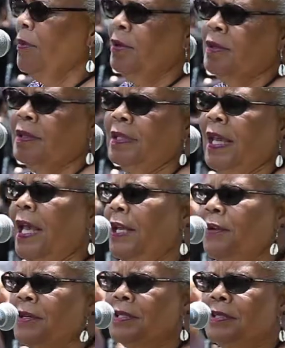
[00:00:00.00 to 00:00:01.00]
or a
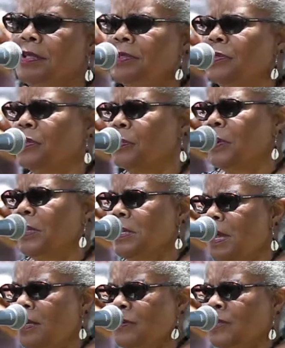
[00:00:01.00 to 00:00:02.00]
daddy or a sister or brother,
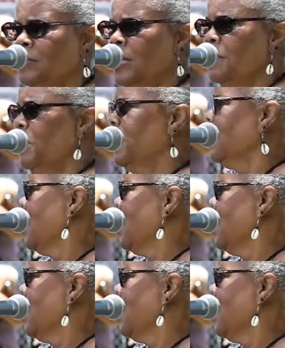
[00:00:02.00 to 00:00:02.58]
y'all know what I'm talking about,